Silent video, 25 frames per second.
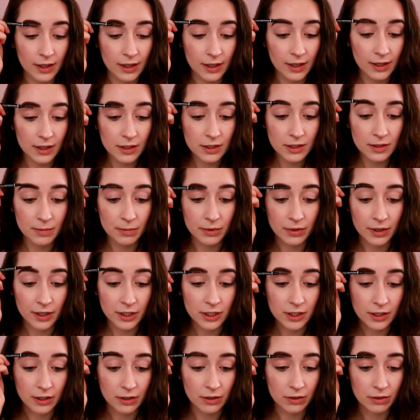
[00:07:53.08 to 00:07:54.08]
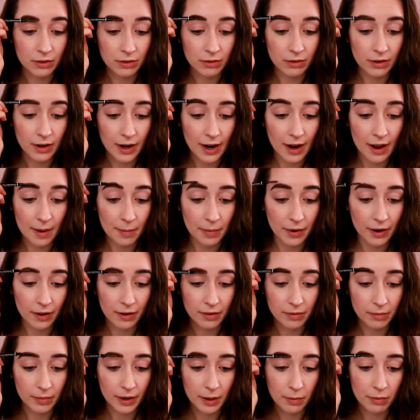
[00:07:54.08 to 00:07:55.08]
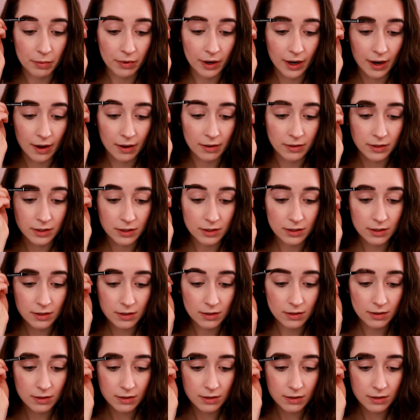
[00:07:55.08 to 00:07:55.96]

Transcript: then I just brush the crap out of my brows.